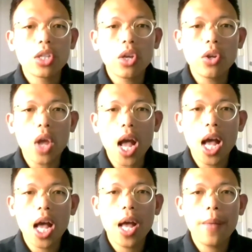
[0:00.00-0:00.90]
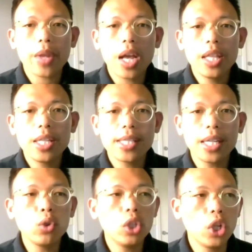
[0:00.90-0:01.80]
so um, it's
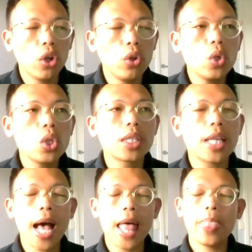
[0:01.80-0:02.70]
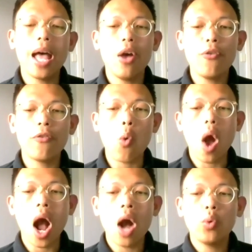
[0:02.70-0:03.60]
a good news. Uh, now
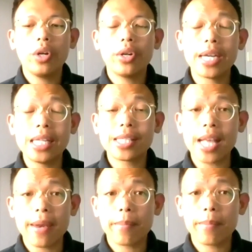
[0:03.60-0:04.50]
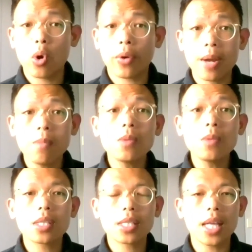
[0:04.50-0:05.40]
for our design programs,
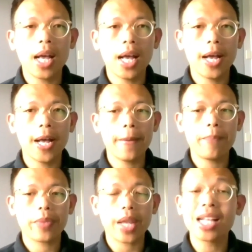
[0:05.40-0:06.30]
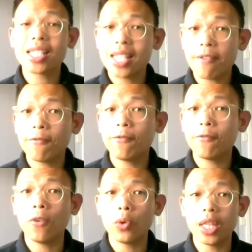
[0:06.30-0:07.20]
um, except
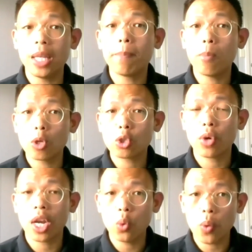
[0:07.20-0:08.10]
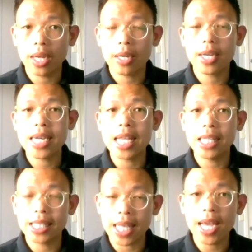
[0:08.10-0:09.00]
for the postgraduate
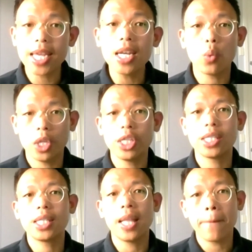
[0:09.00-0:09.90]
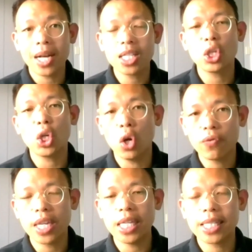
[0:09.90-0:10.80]
design, which is the Master of
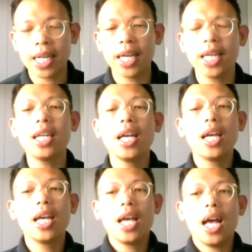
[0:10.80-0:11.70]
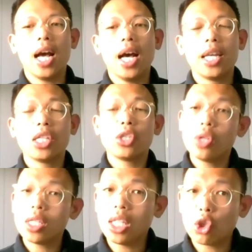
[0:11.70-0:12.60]
Design, uh, the
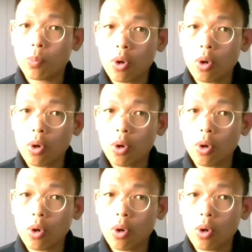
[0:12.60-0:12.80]
students need to